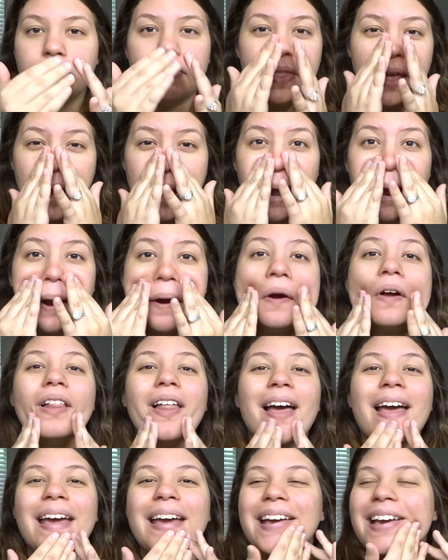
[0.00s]
there,
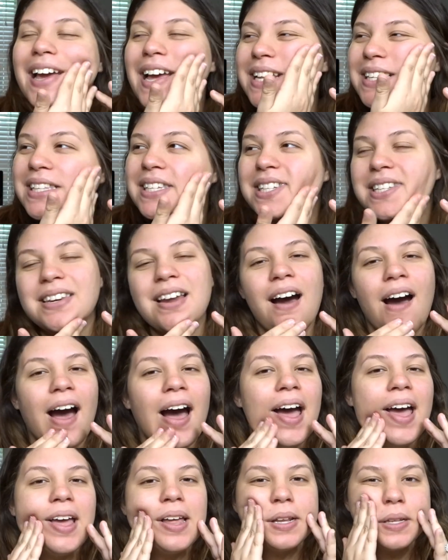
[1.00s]
like it's
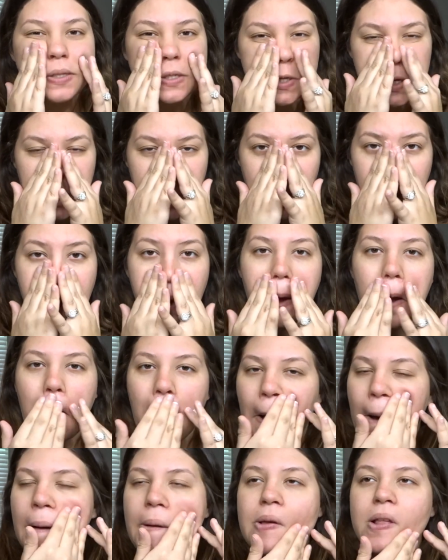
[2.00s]
not
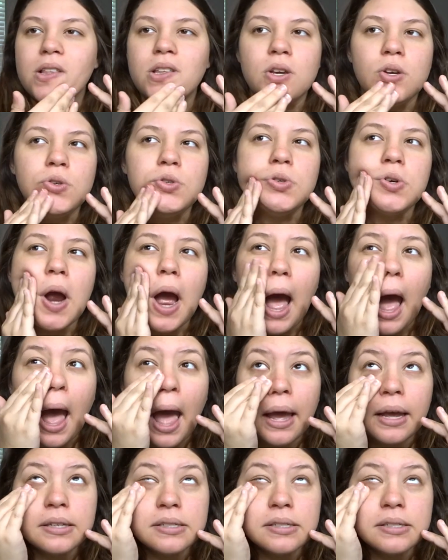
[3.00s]
too dry.